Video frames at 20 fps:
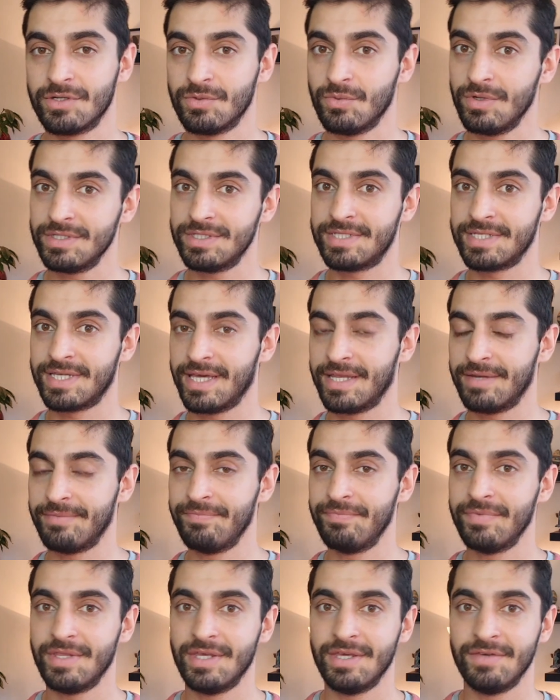once
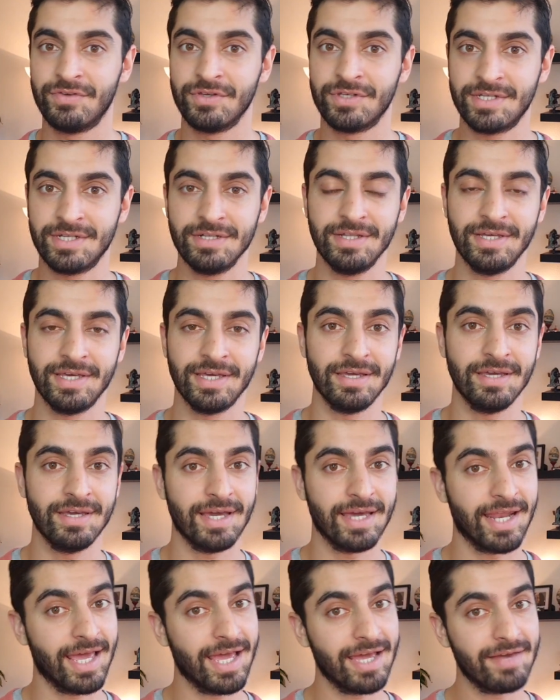again, if you're still here
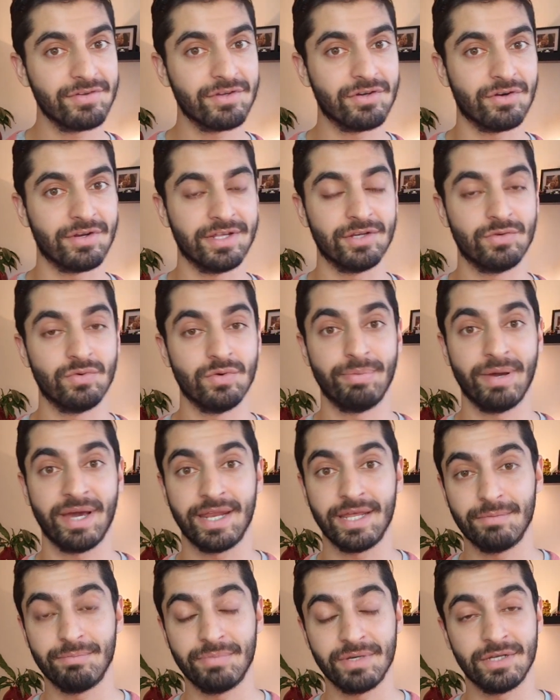and haven't gone into a
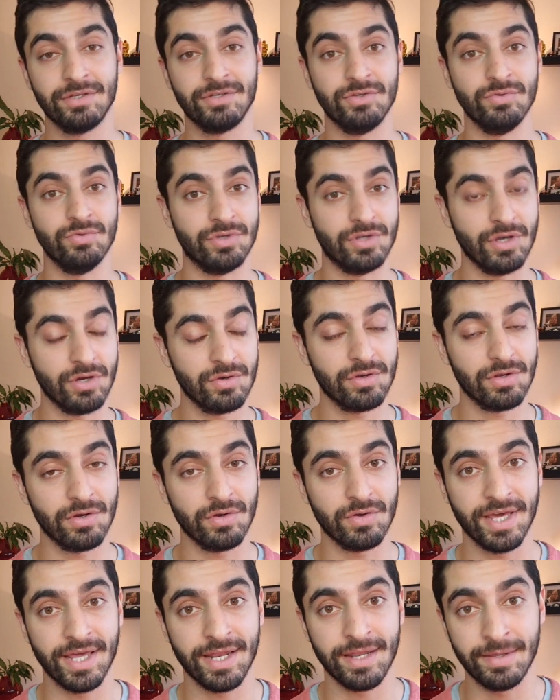panic because you don't
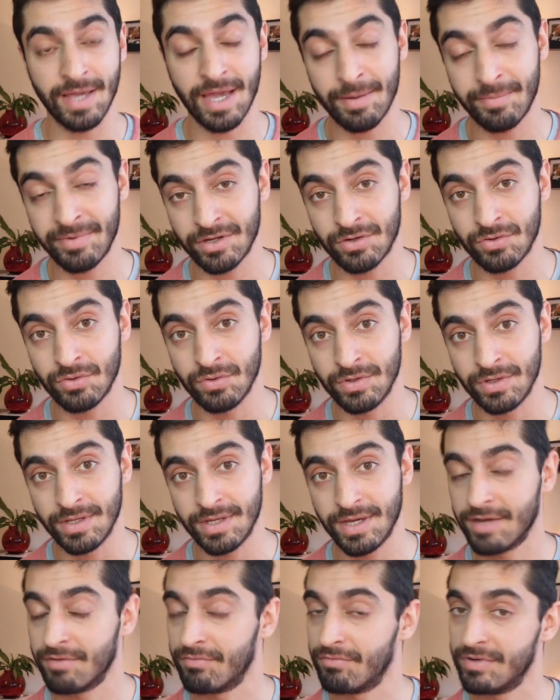own any Amrit coin
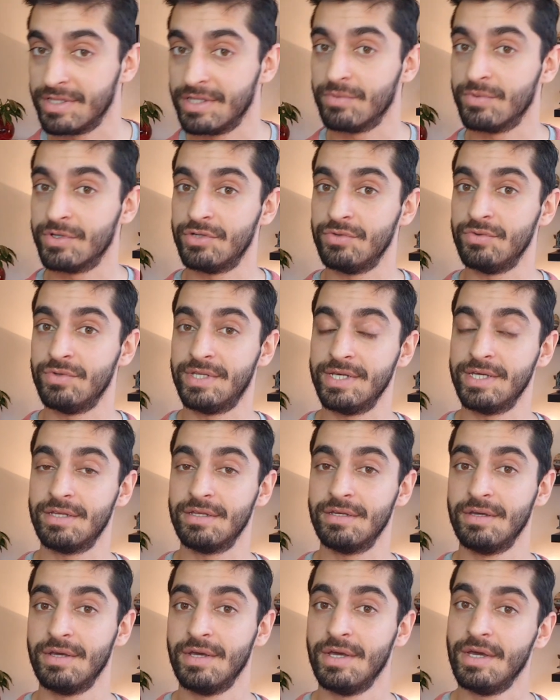and really wish you
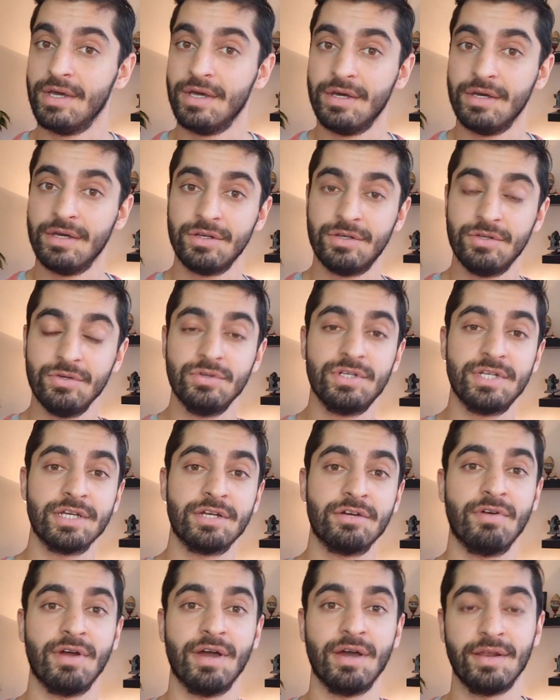did, do
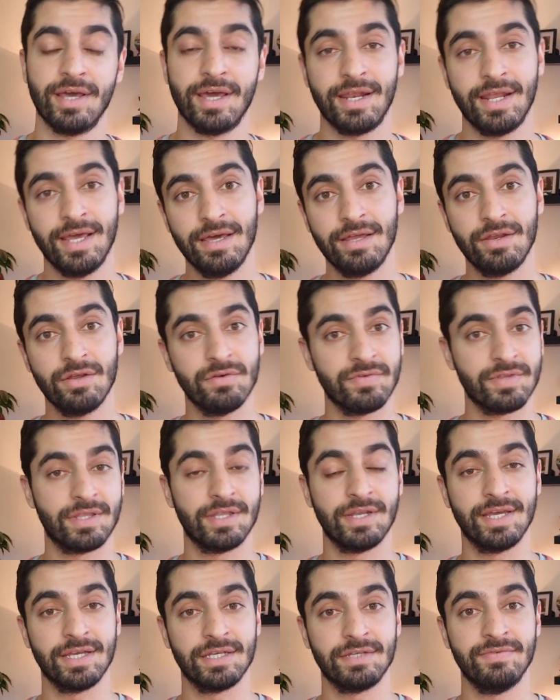stick around and head over to the
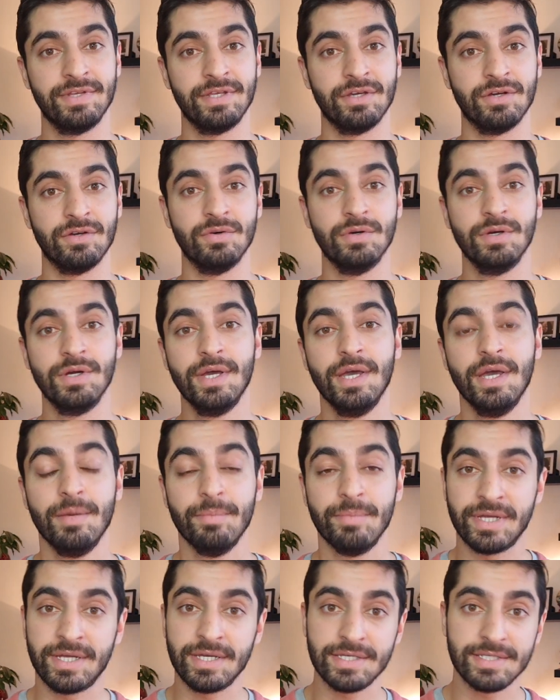next video,
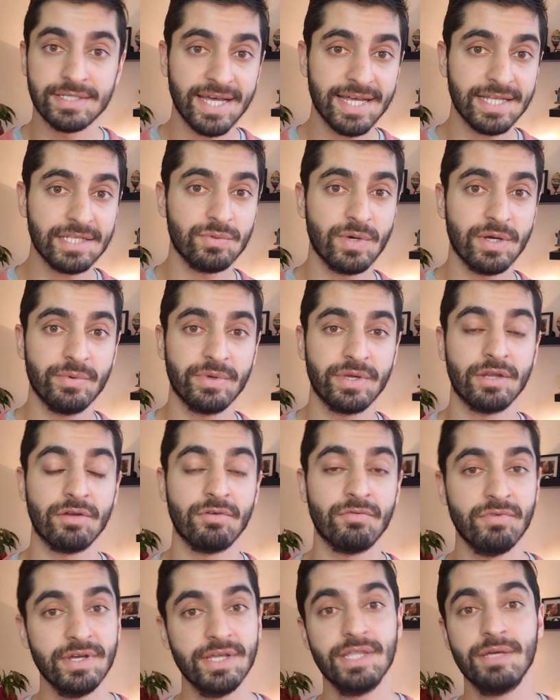because that's where we're going to
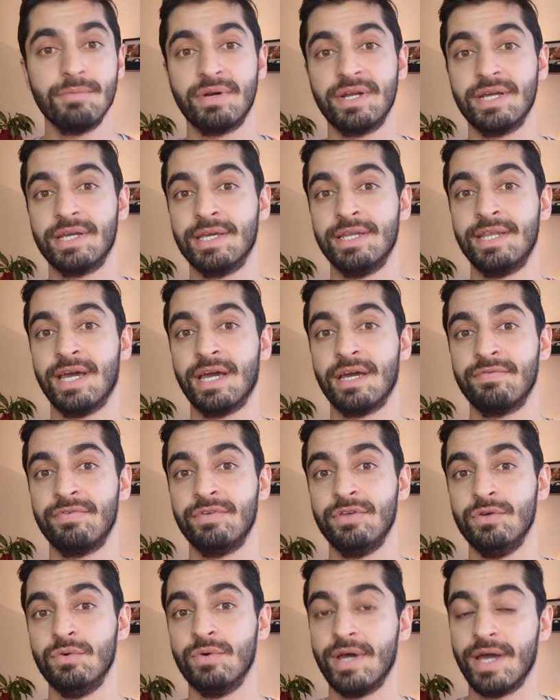really break it down for
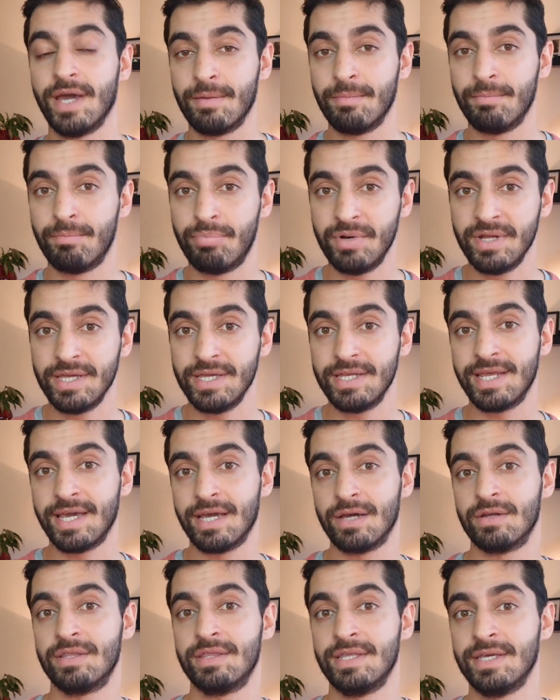you and bring it
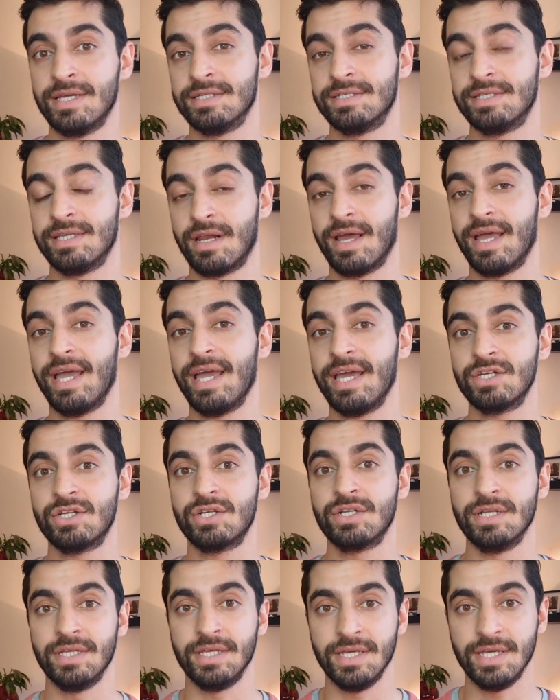down to things that are
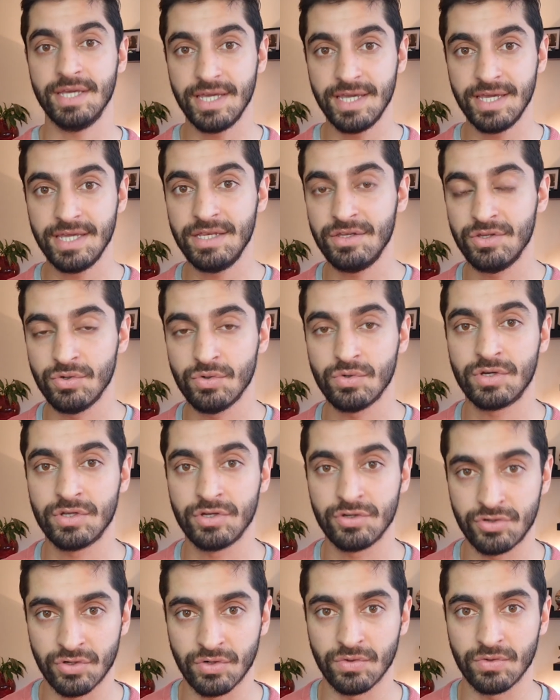actually in your
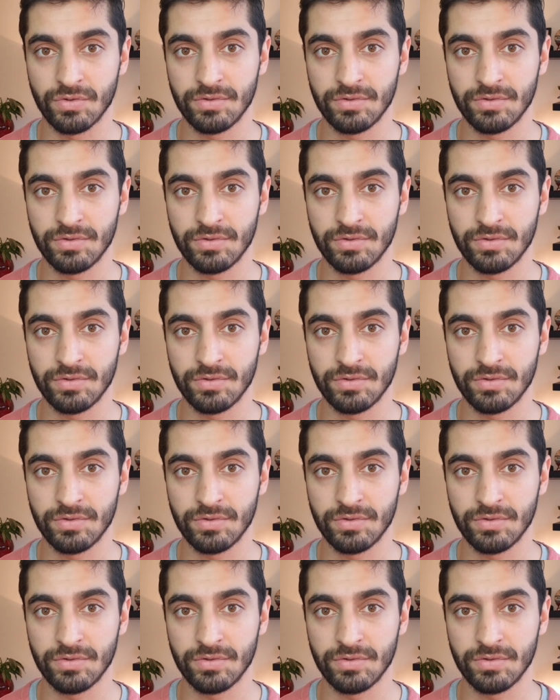control.